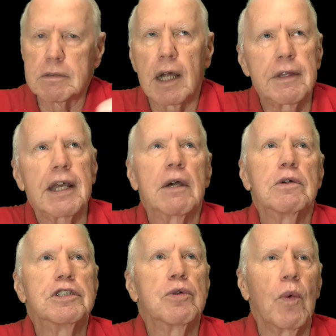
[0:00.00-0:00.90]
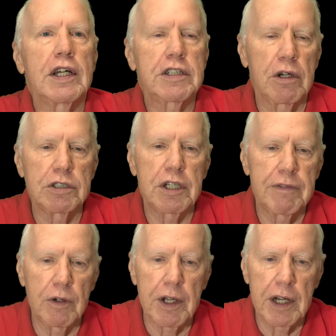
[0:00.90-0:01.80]
I think it was the west coast of
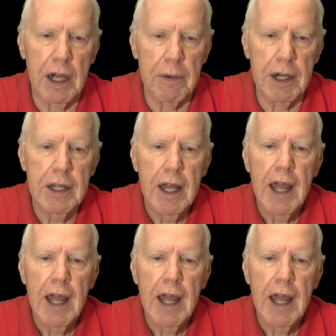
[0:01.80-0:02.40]
Okinawa.